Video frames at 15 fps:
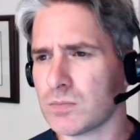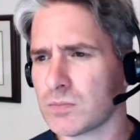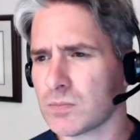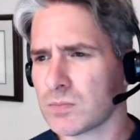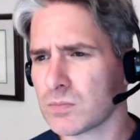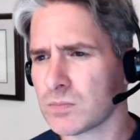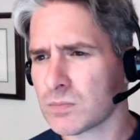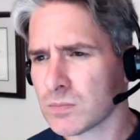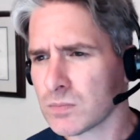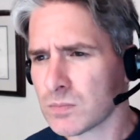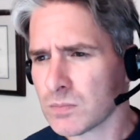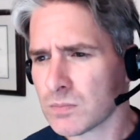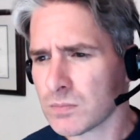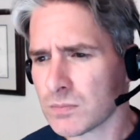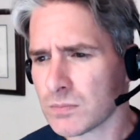
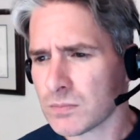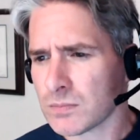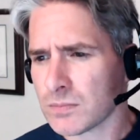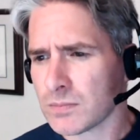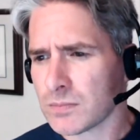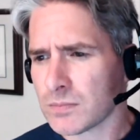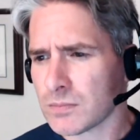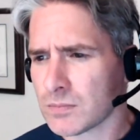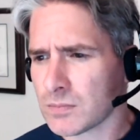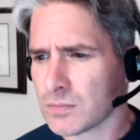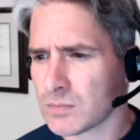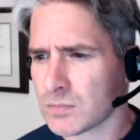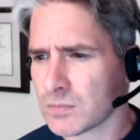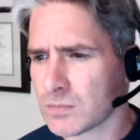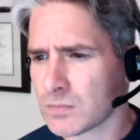
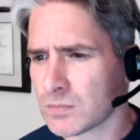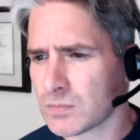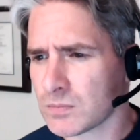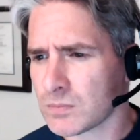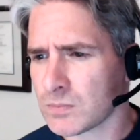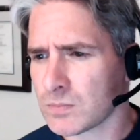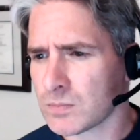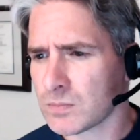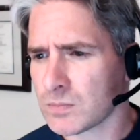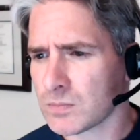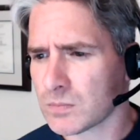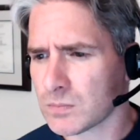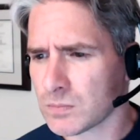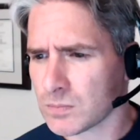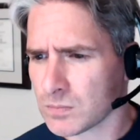
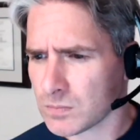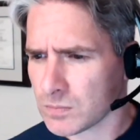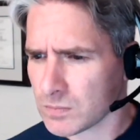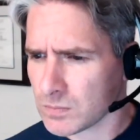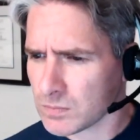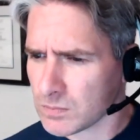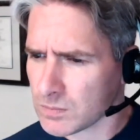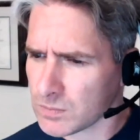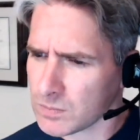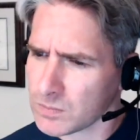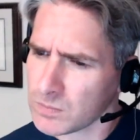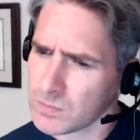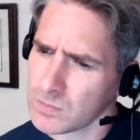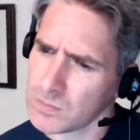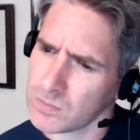
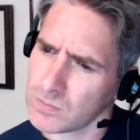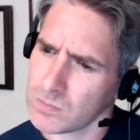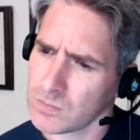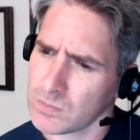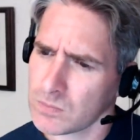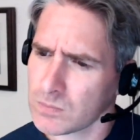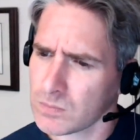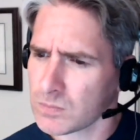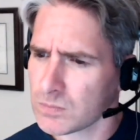[no speech]